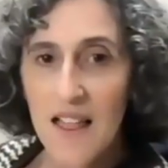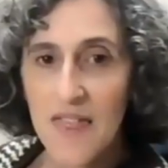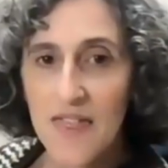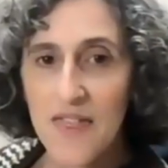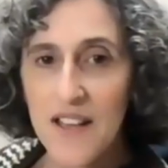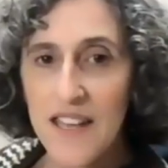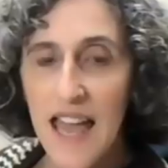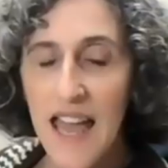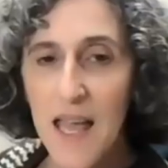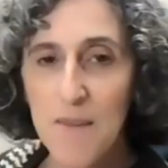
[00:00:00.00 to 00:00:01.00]
the
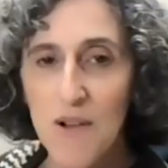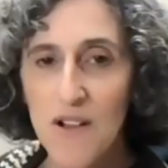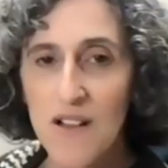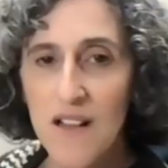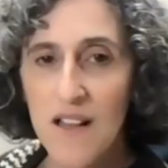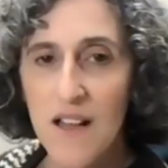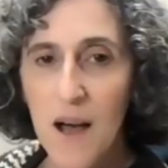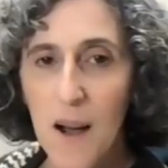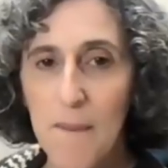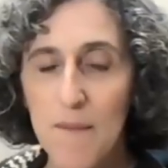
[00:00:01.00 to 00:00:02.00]
cable
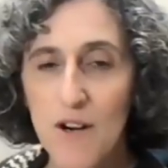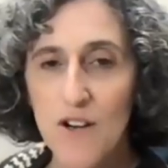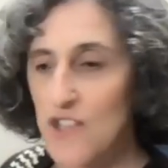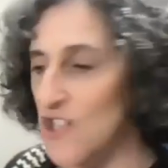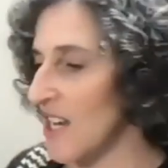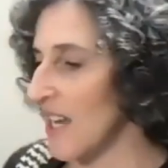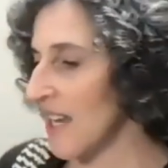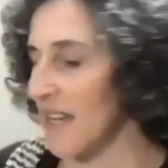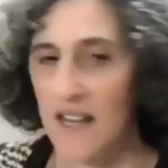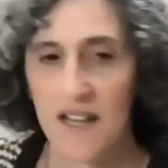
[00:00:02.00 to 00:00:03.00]

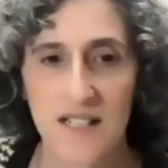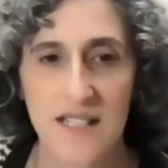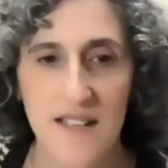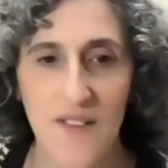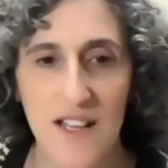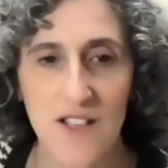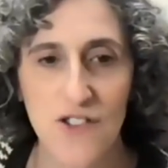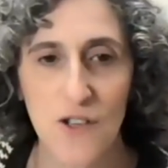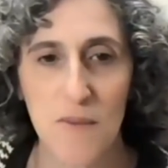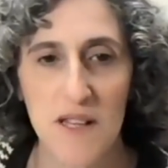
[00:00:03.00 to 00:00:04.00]
emerging. Let's see if I can
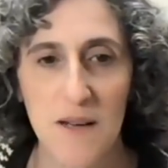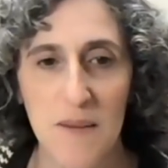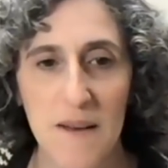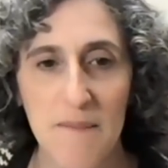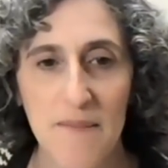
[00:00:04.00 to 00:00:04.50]
zoom a little bit.